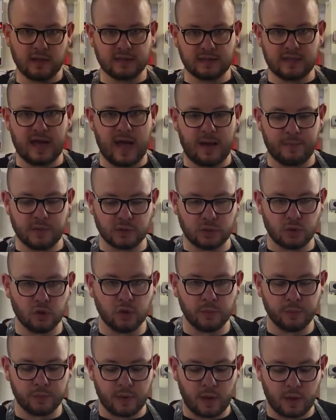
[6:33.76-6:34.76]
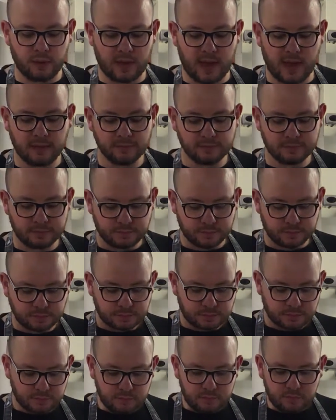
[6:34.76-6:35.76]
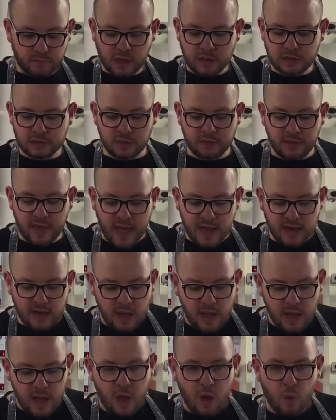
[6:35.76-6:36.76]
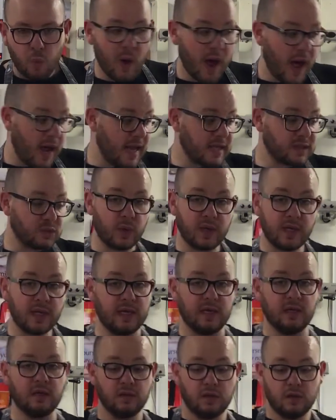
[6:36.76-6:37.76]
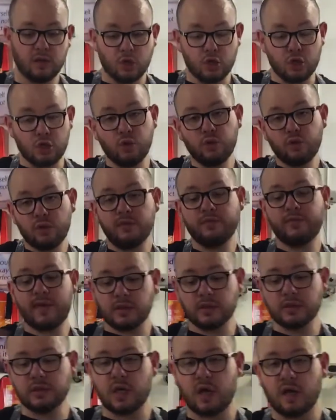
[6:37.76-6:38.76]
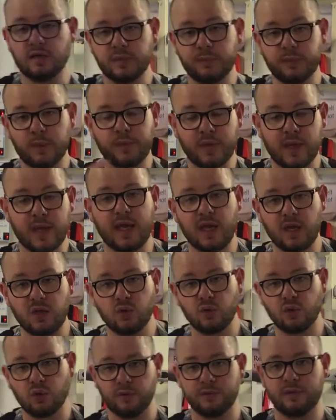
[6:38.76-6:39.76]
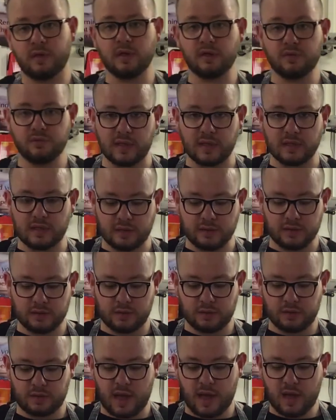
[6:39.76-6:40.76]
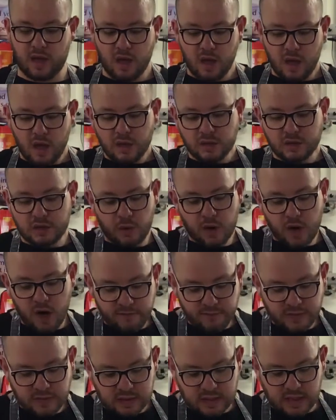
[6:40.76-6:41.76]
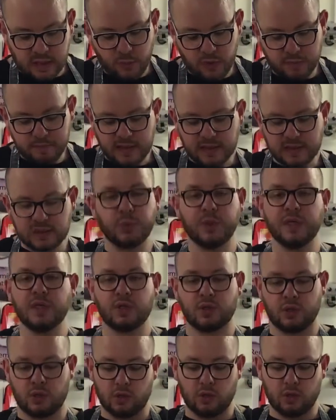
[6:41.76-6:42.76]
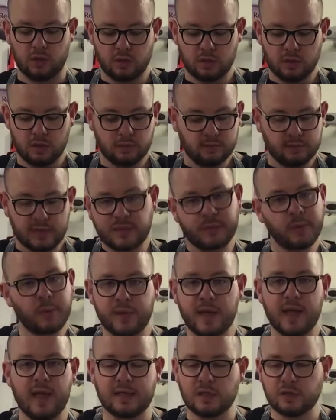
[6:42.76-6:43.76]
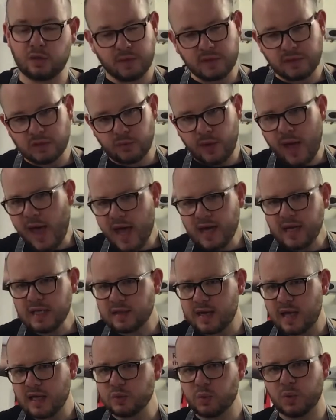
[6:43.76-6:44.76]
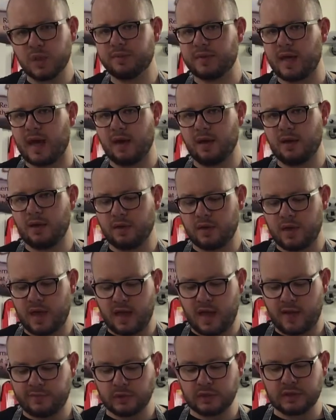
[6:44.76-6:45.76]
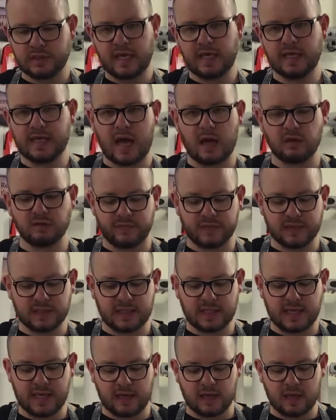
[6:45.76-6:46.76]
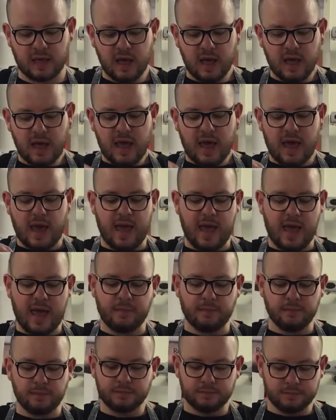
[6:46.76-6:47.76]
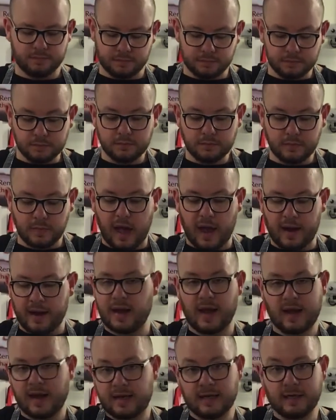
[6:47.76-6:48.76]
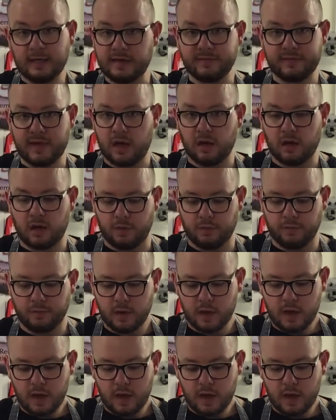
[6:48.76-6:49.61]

the time is up, okay? So then, while that's waiting, you can then start to prepare your other ingredients, okay? So obviously, with my sweet corn, that's prepared. I don't need to do anything else with that, okay? I've just taken it out of a tin, and I can leave that alone.